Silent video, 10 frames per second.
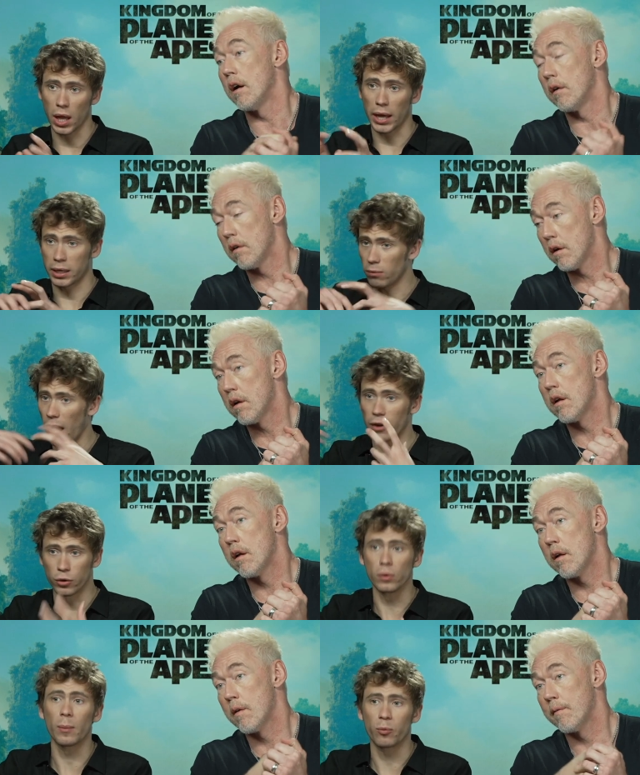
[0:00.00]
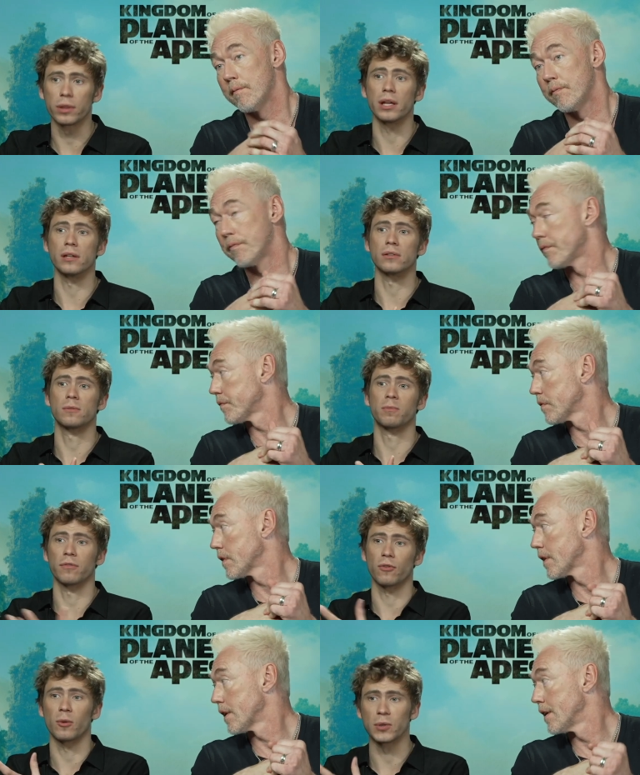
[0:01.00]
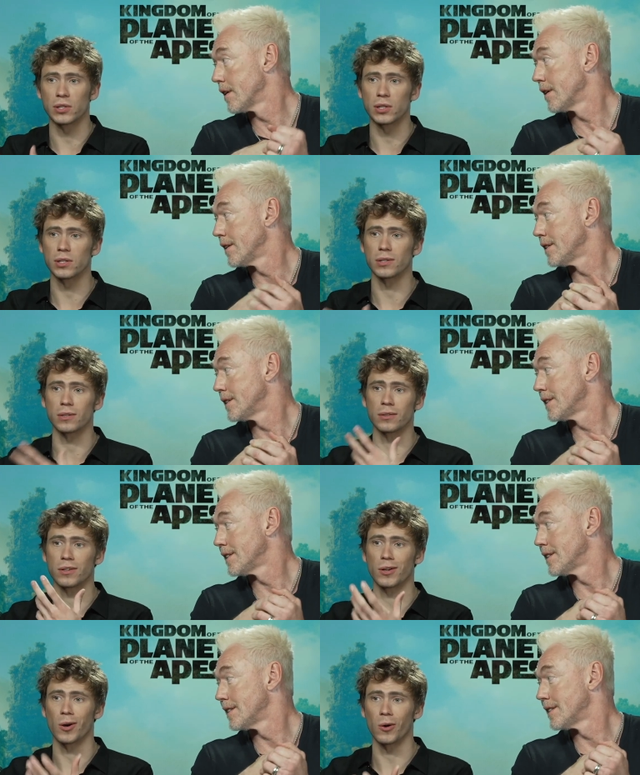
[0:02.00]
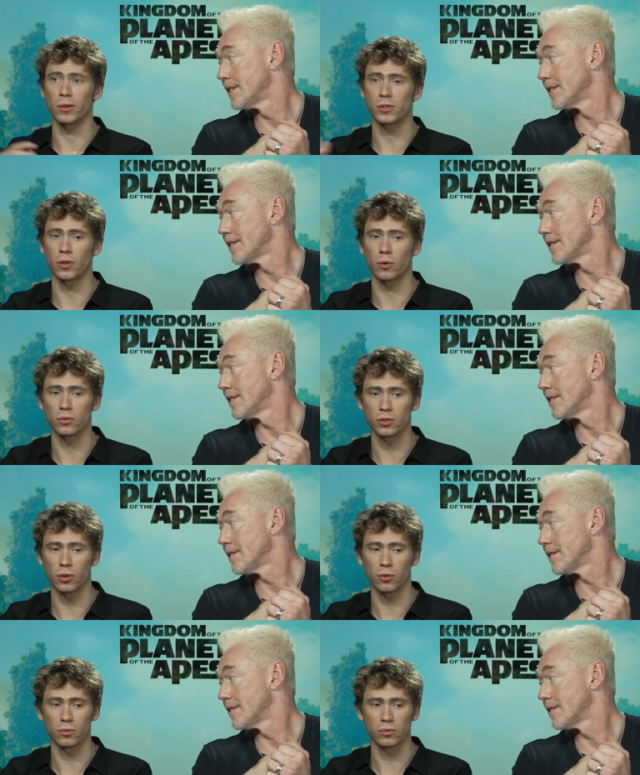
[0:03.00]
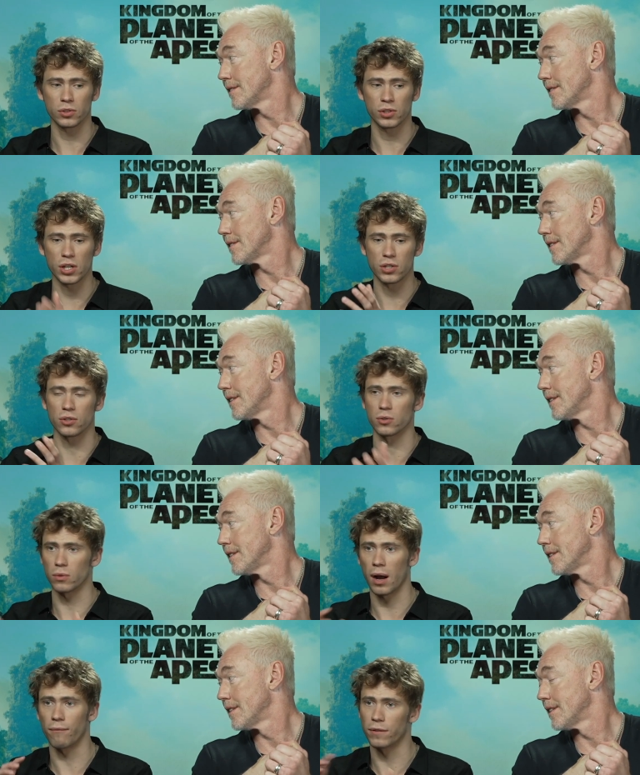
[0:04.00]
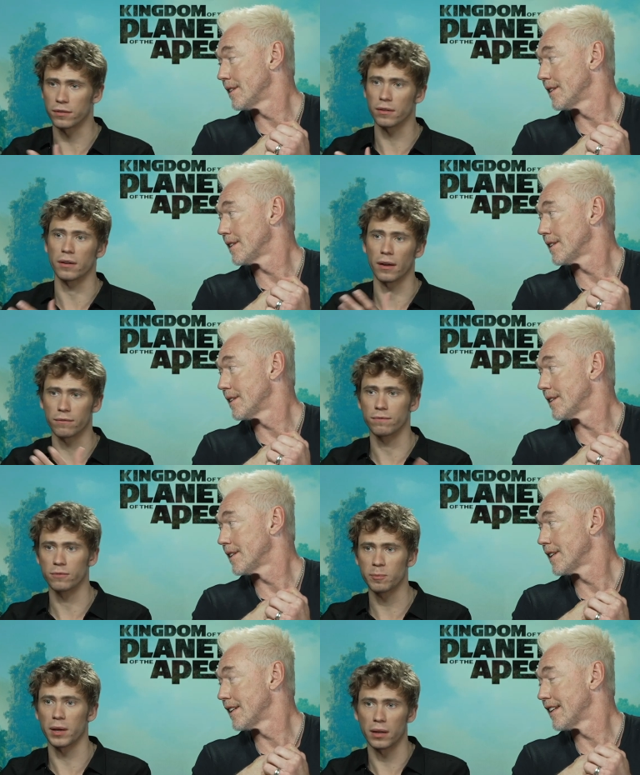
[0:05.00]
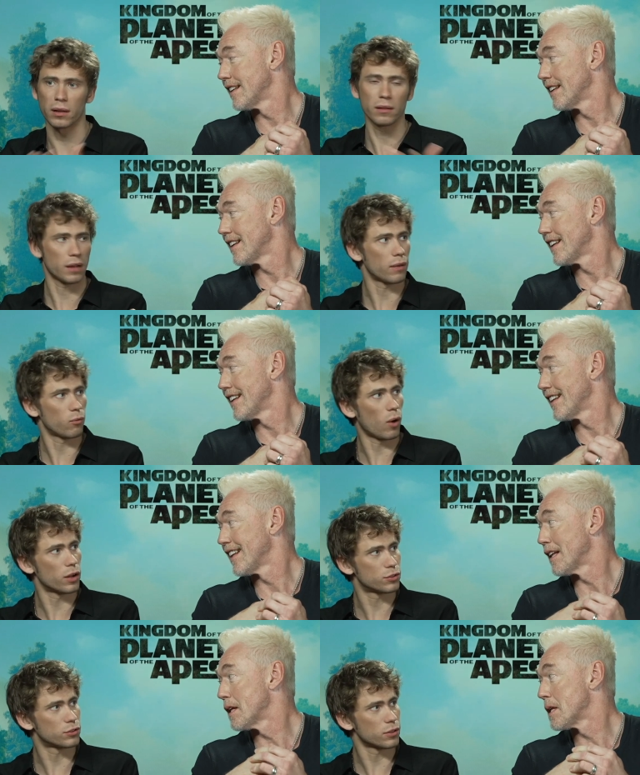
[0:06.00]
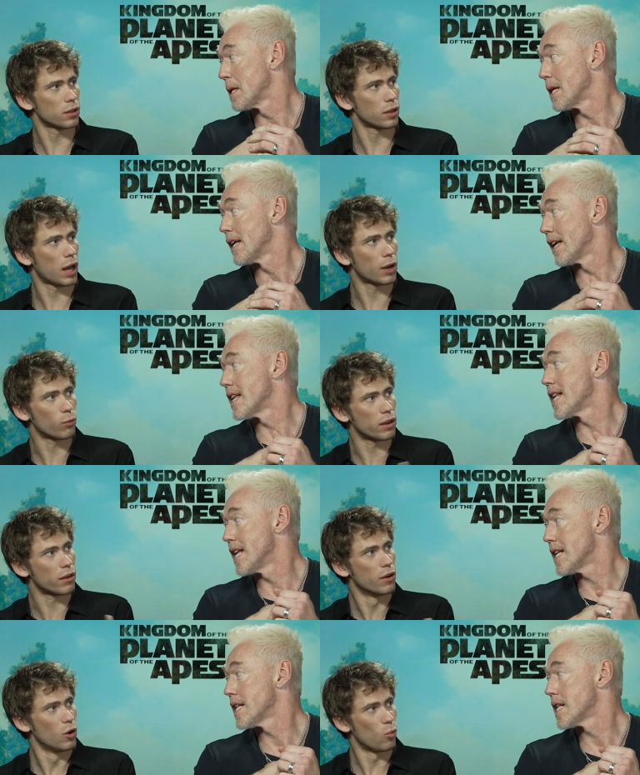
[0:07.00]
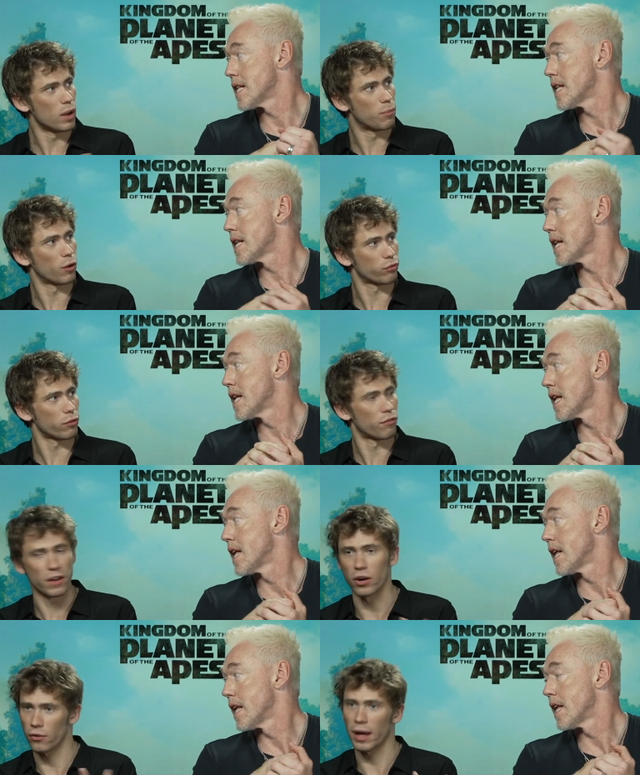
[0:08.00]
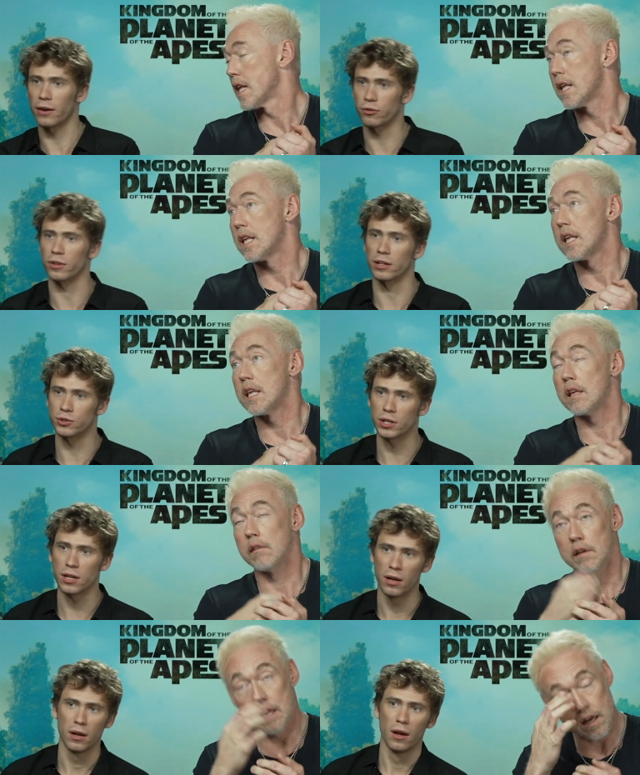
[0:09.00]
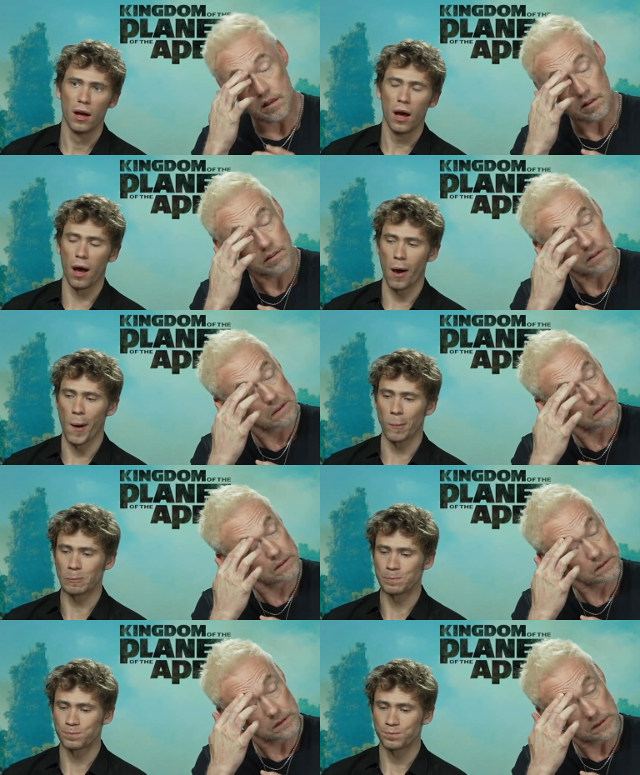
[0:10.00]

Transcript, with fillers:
Speaker 1: like I grew up with his performances, and you know, so so Caesar. Obviously, I've spent a, I've watched a lot. We yeah. we both revere that trilogy. Yes. Um,